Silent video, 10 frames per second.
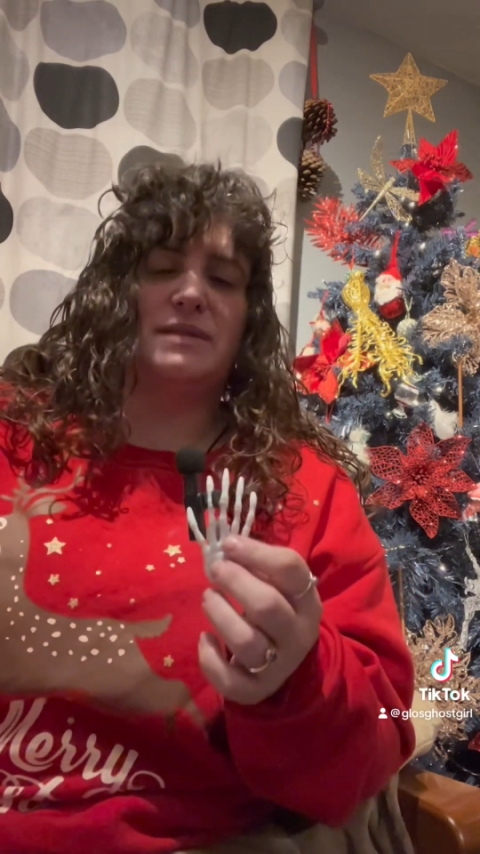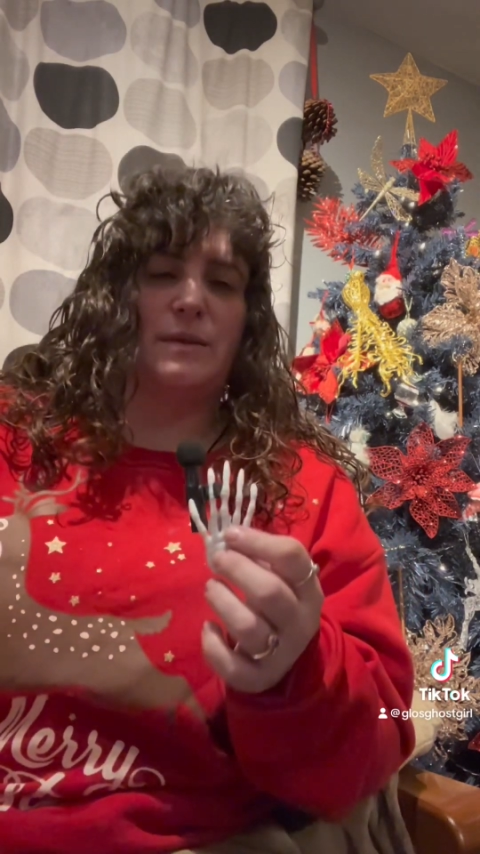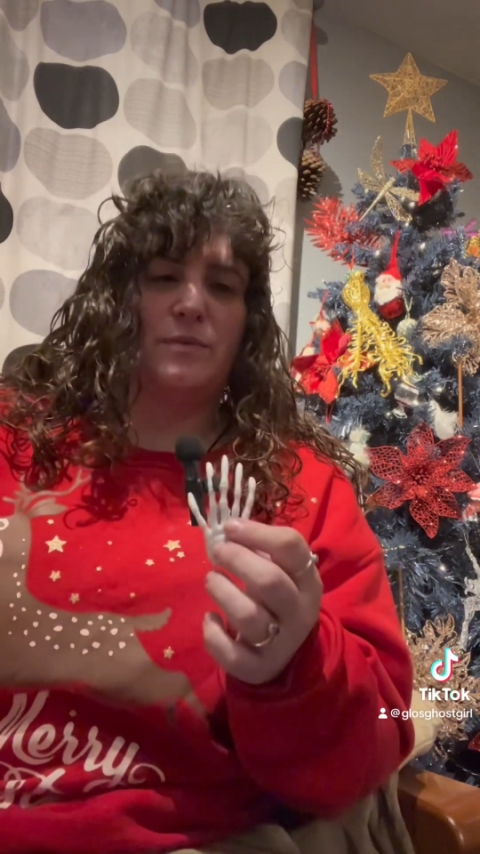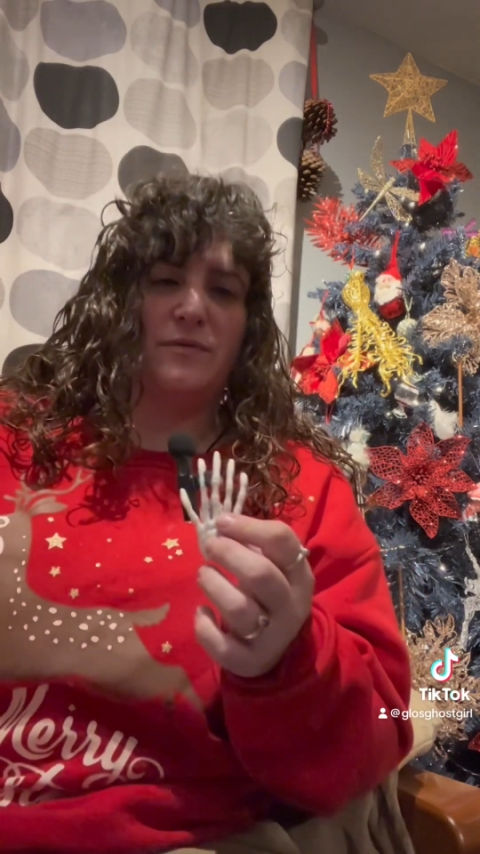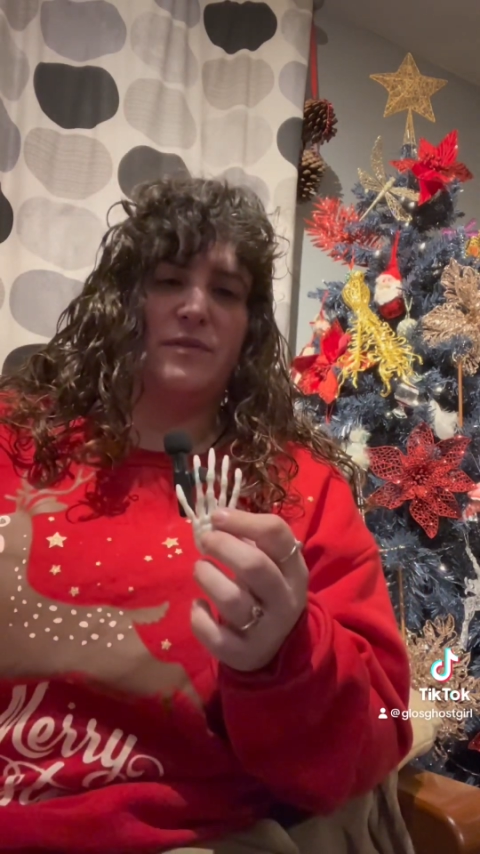they
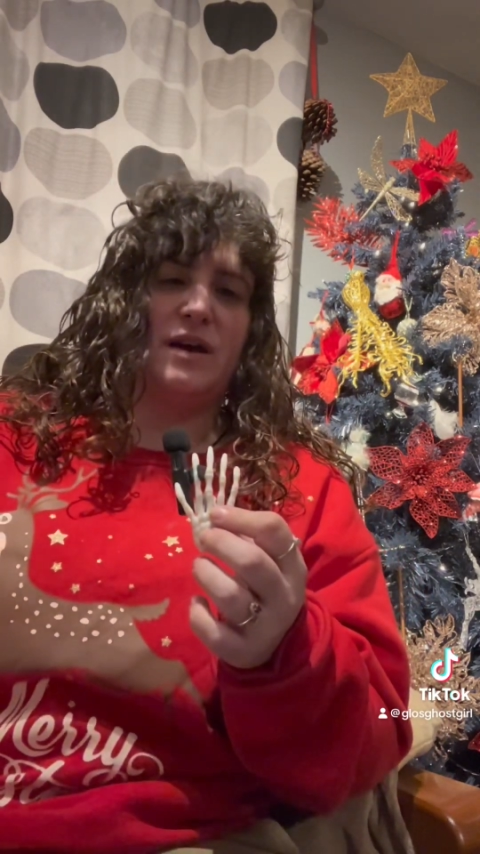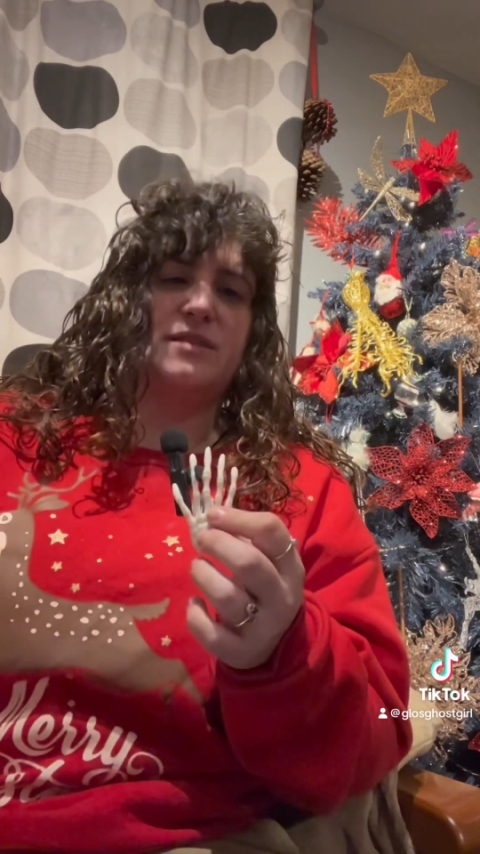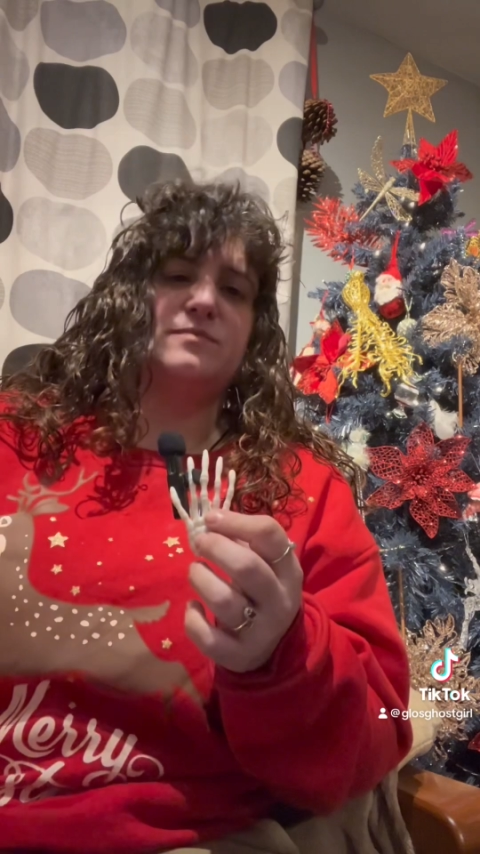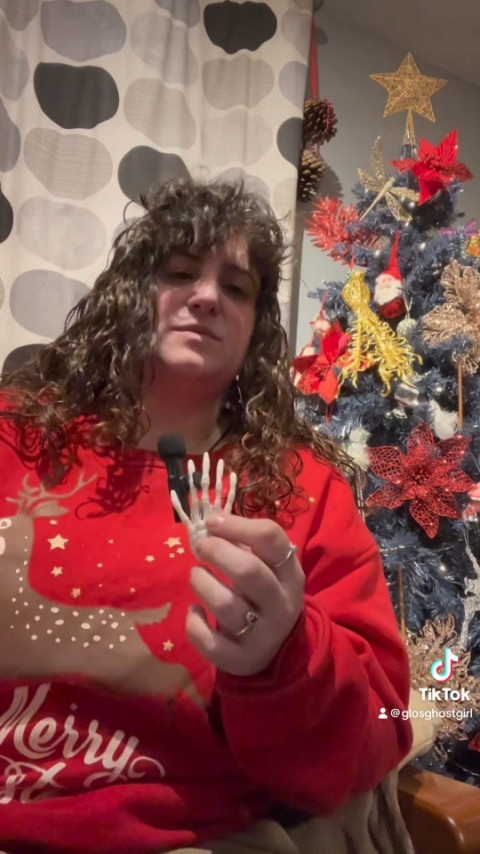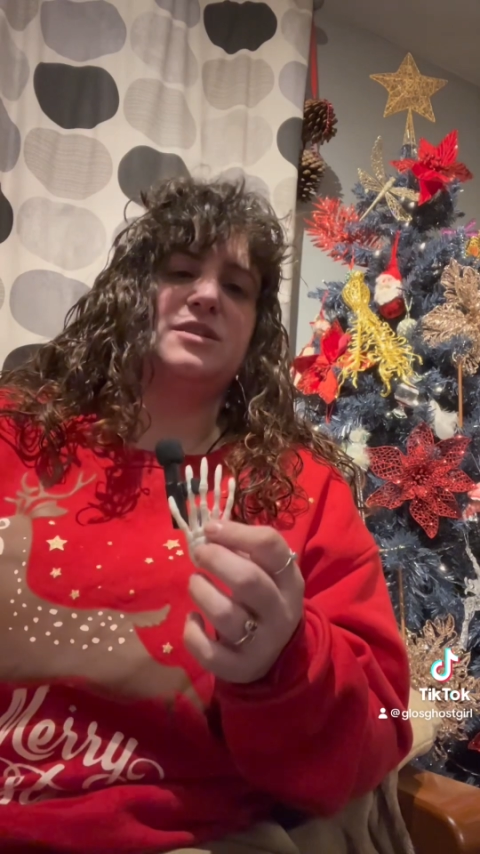
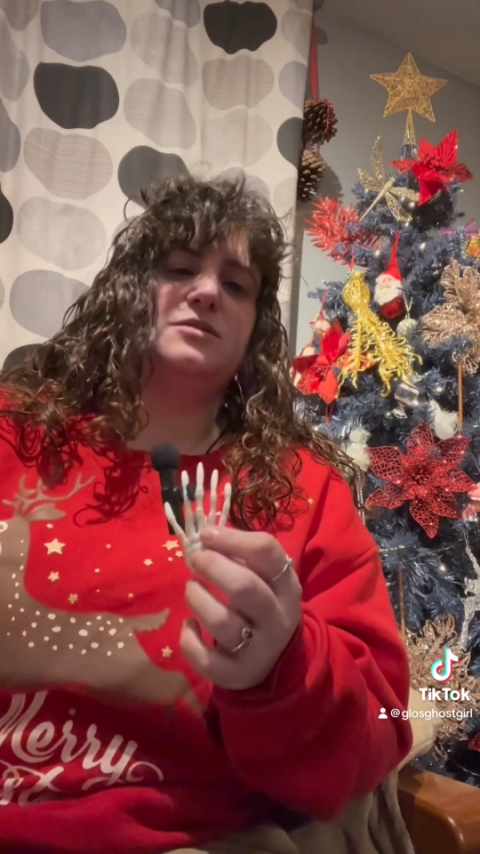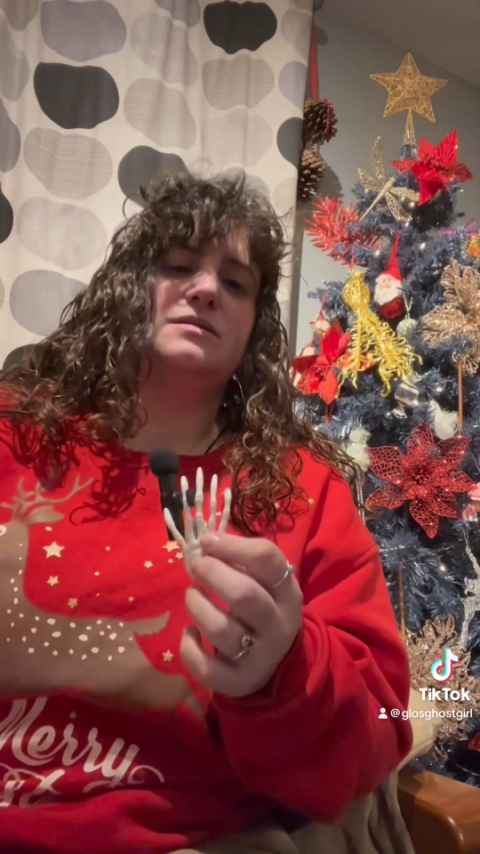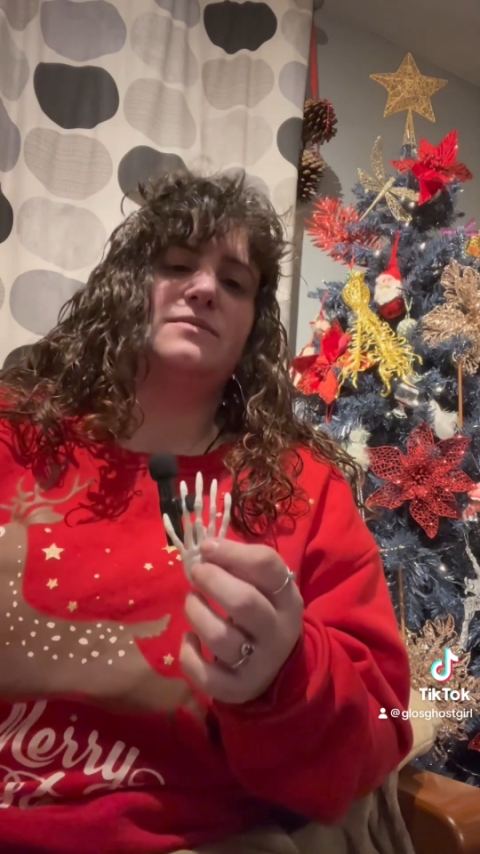prefer to use